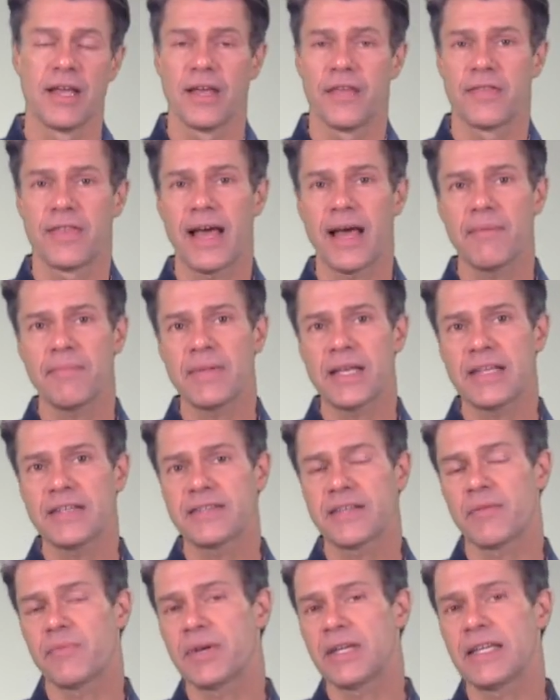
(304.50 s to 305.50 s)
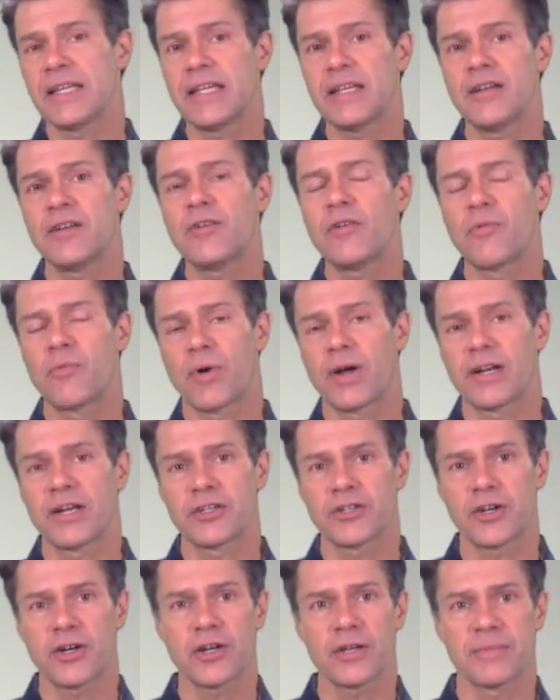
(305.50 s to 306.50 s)
That means that we needed to run a
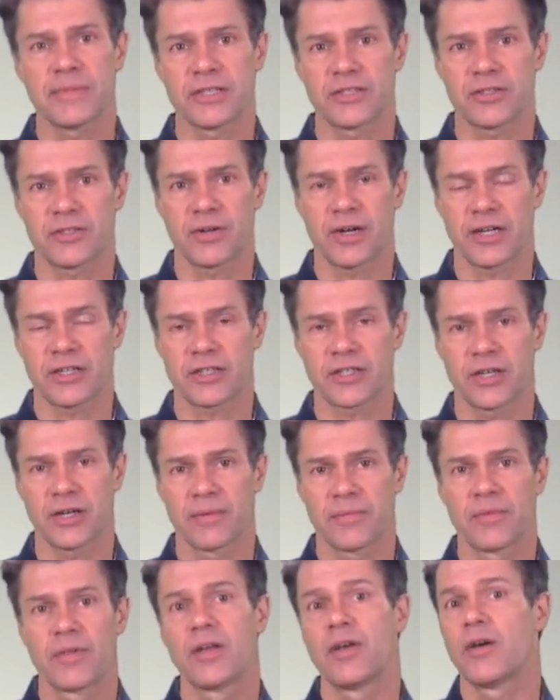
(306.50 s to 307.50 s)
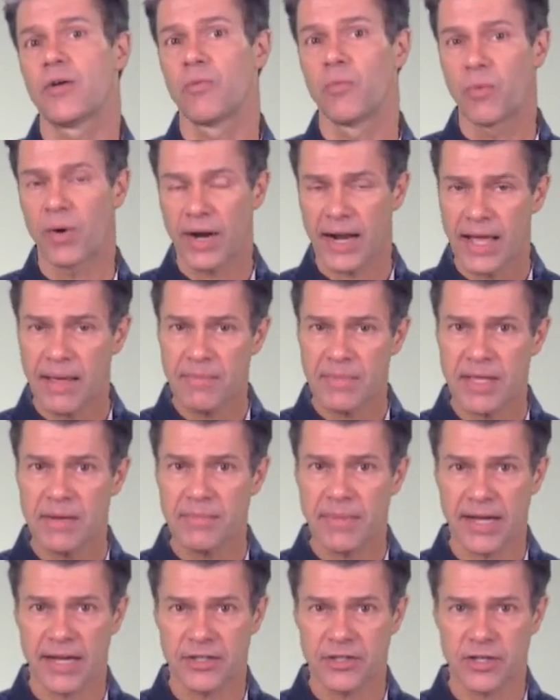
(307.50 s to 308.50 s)
tournament structure. What I mean
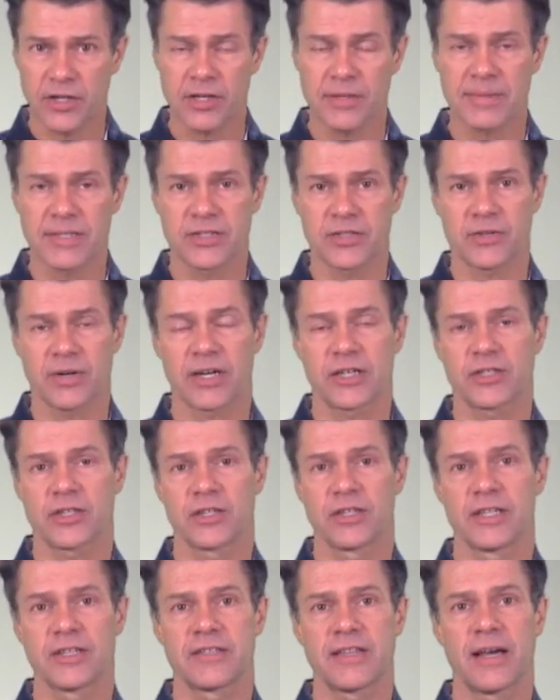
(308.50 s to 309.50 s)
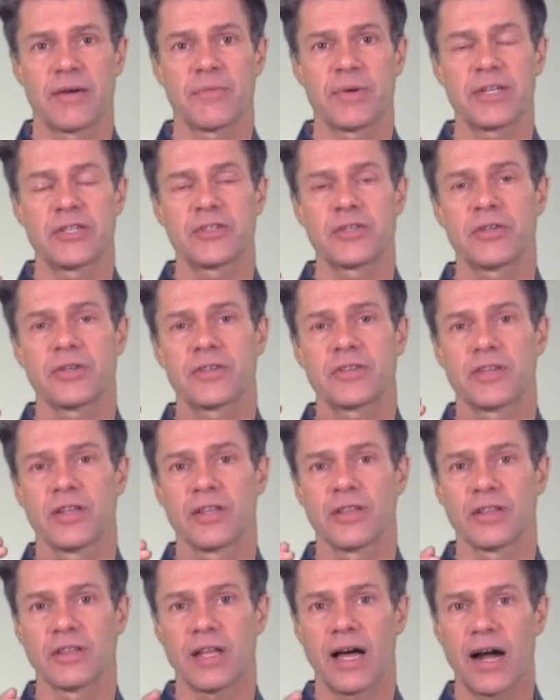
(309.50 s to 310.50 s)
by a tournament structure is that we took the
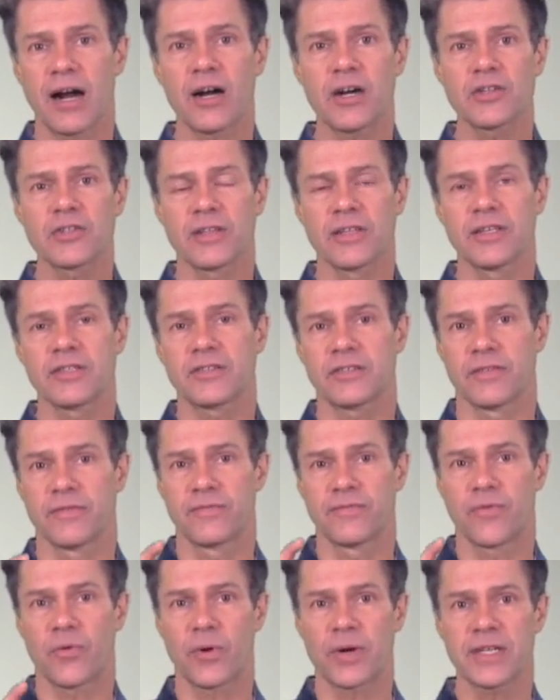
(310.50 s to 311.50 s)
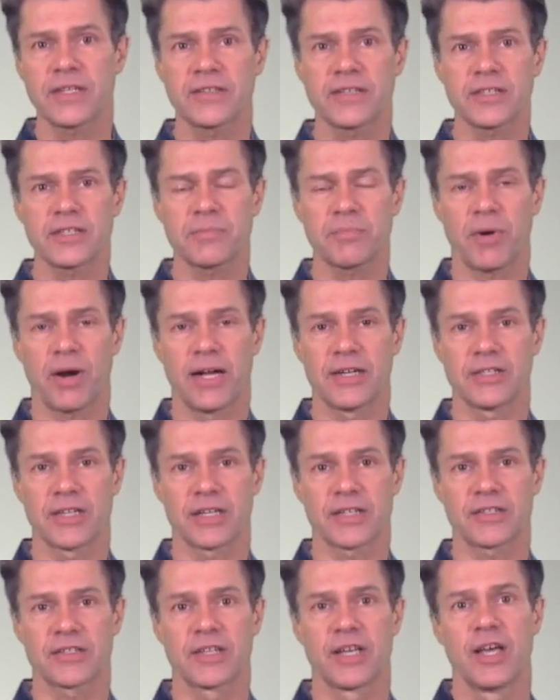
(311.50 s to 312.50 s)
large list of 46
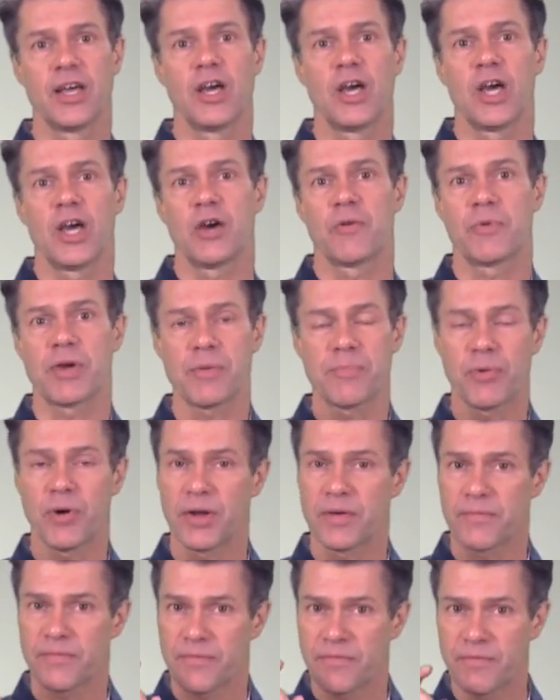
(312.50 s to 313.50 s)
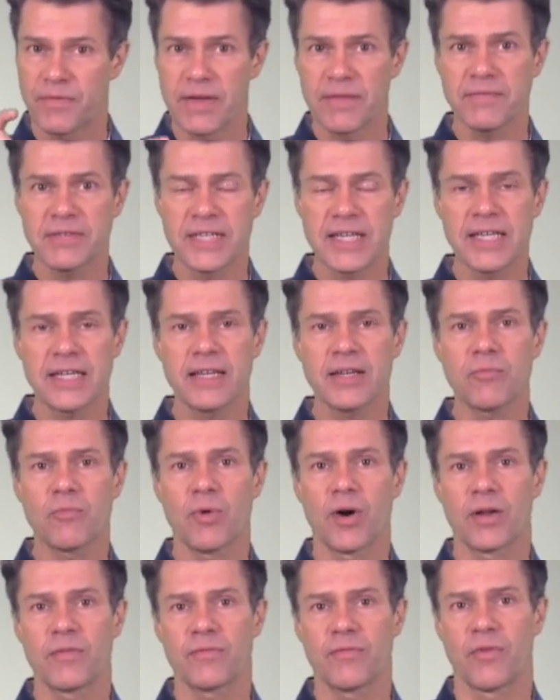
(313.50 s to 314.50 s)
projects, we put 15 in
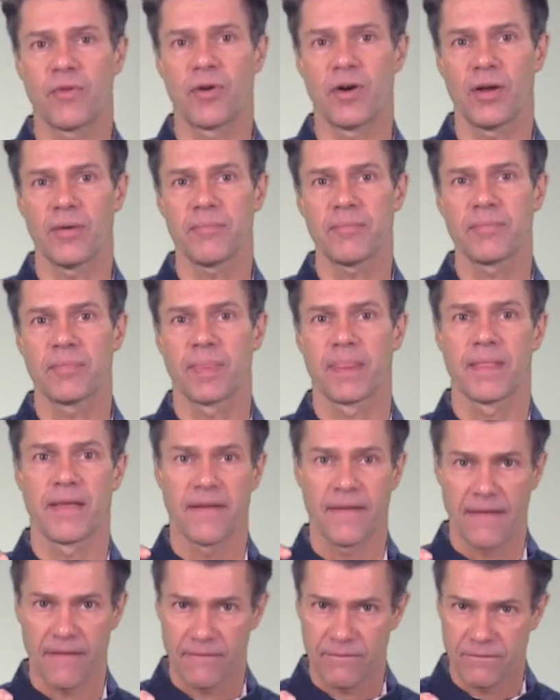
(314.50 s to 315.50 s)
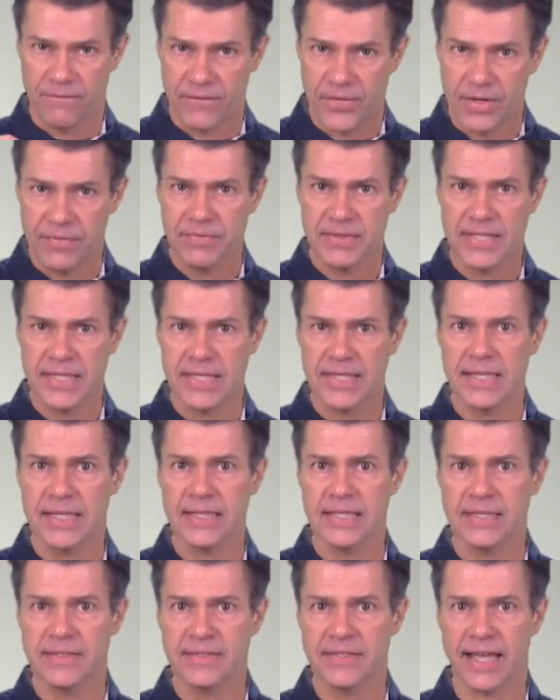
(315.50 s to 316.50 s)
one forum, 15
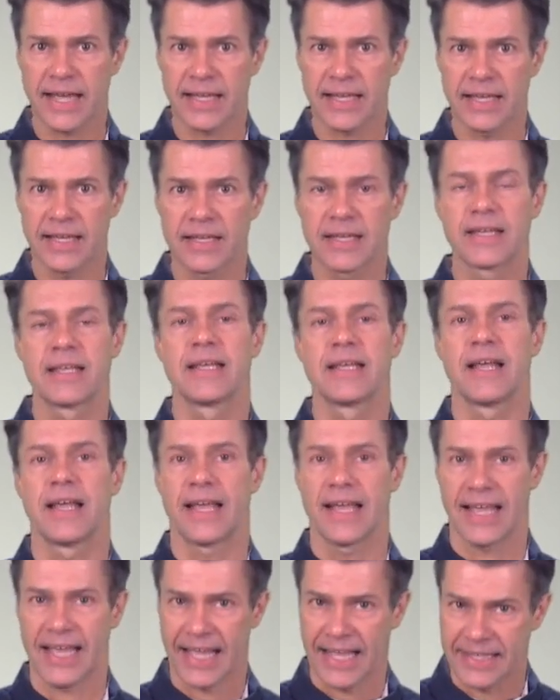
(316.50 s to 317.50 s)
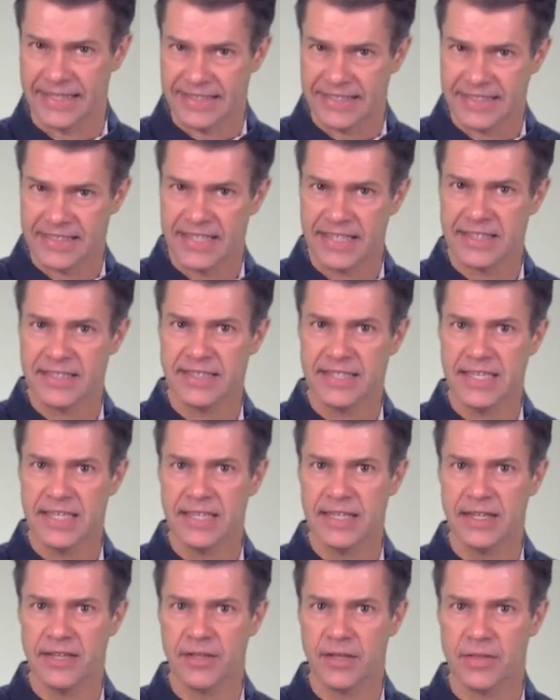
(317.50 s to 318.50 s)
in the second, and
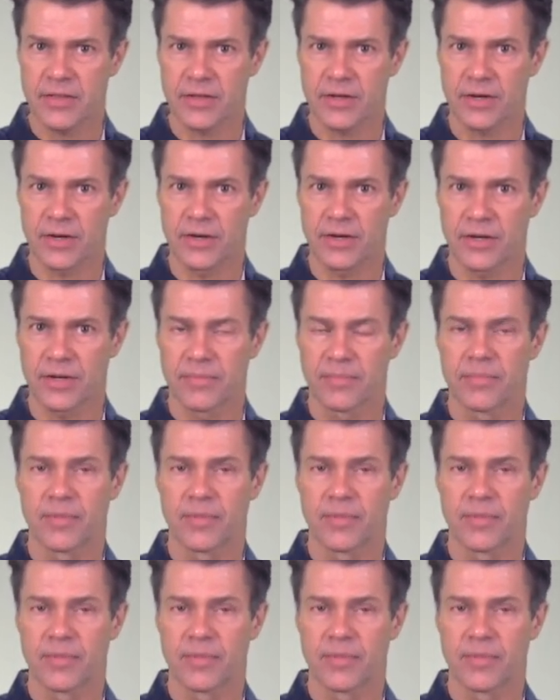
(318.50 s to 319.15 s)
16 in the third.